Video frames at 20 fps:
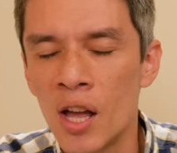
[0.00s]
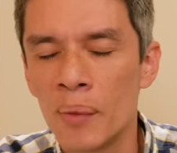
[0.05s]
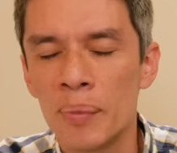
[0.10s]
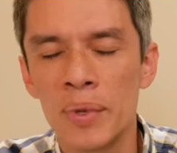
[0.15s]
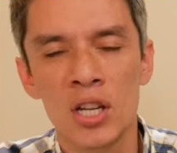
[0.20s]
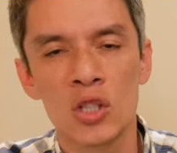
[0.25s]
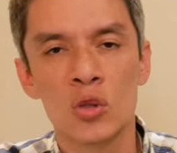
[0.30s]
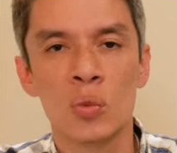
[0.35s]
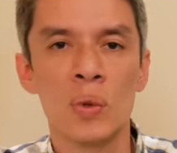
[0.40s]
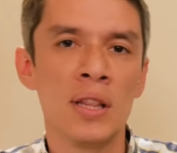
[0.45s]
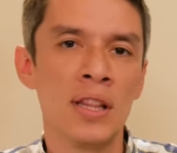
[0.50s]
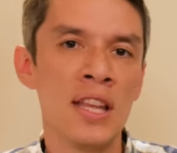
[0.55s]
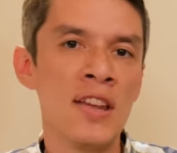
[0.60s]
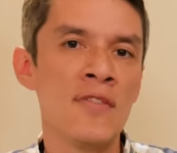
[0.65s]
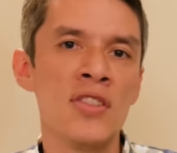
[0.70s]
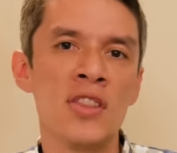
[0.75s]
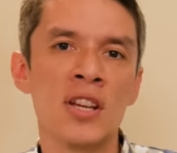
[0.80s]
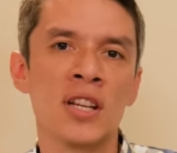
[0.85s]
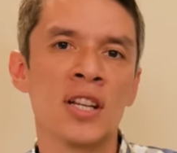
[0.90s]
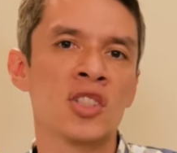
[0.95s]
Because we live
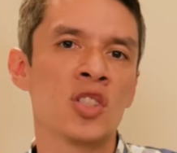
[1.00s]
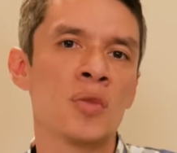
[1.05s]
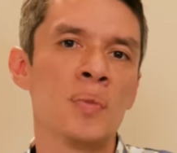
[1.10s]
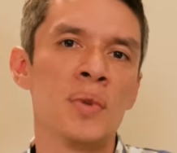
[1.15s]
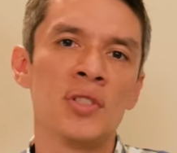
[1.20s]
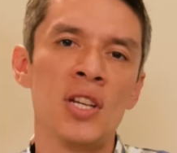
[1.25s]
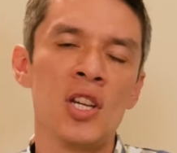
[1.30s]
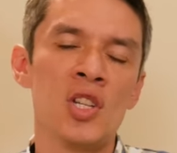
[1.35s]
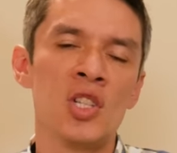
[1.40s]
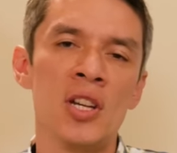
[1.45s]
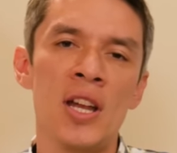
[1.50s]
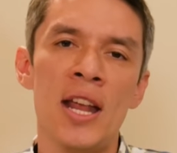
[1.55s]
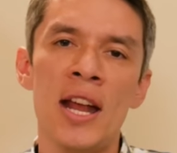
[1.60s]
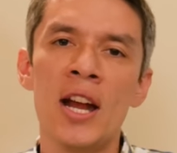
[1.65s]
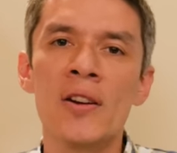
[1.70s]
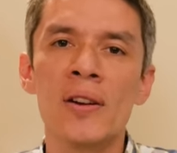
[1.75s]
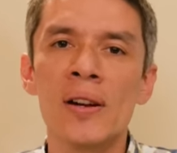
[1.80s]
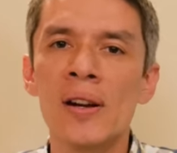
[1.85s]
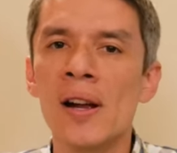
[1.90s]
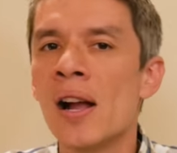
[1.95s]
in the customization
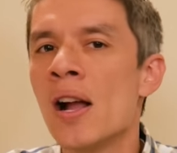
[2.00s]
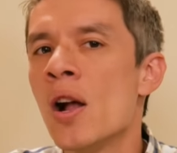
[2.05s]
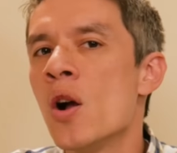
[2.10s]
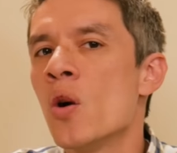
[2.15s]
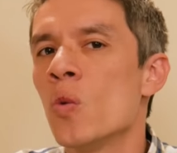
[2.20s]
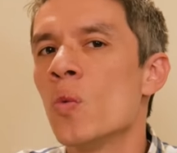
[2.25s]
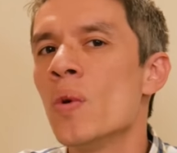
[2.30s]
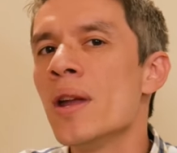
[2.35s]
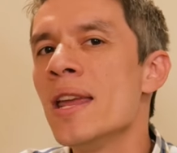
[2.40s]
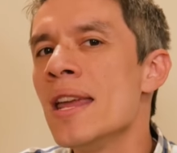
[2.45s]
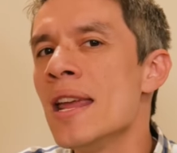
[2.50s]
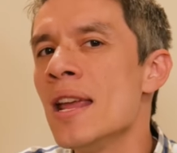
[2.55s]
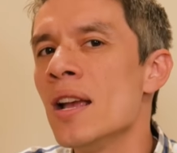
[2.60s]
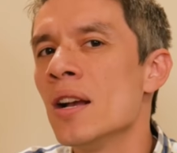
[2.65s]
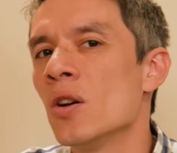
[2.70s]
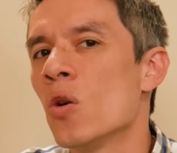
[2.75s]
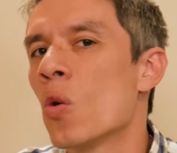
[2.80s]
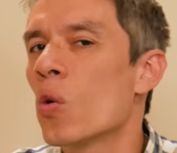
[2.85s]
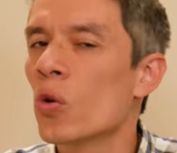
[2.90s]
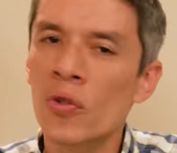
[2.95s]
era,
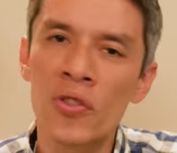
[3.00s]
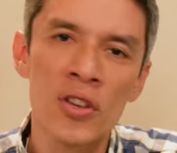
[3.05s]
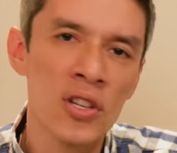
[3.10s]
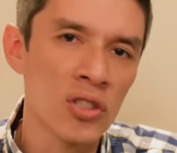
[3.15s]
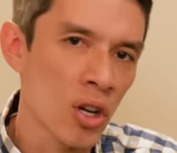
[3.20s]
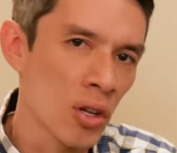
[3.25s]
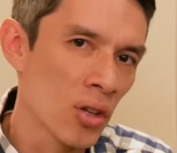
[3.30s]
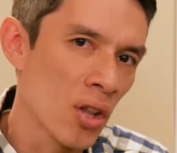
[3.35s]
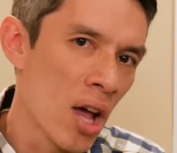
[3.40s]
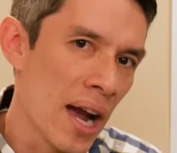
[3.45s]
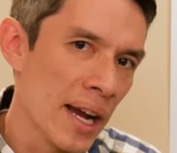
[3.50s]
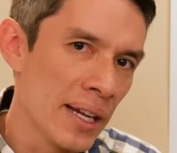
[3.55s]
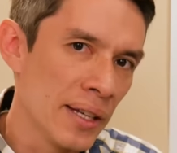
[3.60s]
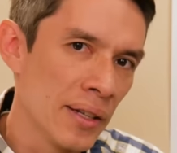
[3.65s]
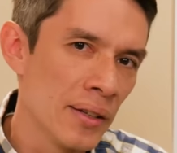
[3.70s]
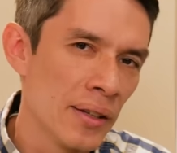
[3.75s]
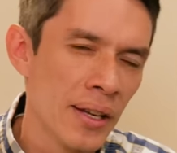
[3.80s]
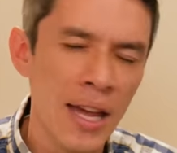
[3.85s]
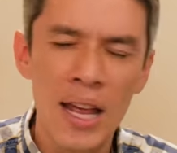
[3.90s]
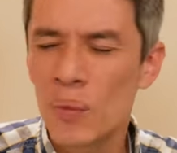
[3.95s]
we order things online
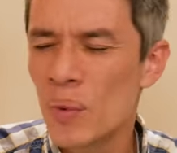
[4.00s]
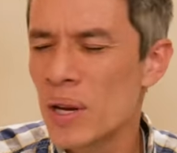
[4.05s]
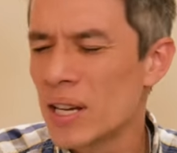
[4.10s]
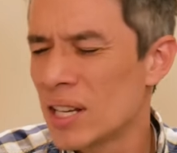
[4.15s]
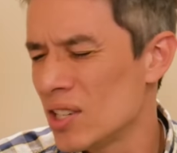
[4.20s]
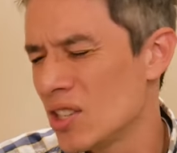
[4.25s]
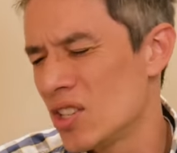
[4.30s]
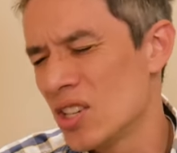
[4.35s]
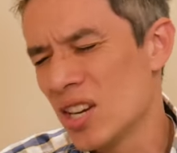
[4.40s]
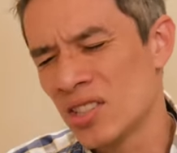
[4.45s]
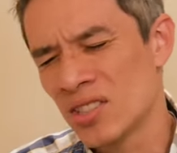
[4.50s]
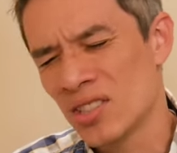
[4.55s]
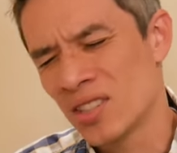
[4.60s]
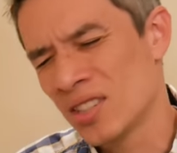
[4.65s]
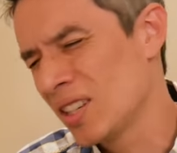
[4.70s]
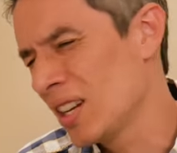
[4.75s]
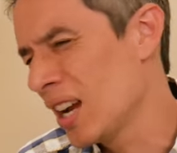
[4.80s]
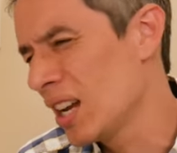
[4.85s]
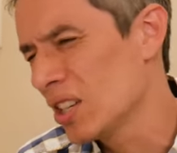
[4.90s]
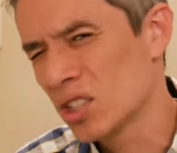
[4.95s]
and we can
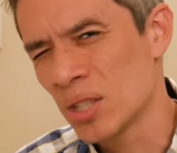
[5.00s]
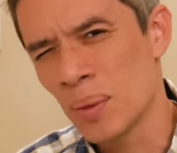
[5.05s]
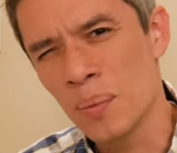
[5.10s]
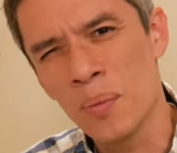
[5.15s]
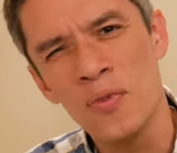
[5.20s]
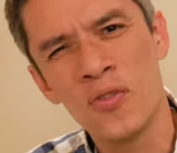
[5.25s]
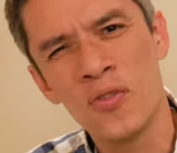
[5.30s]
just custom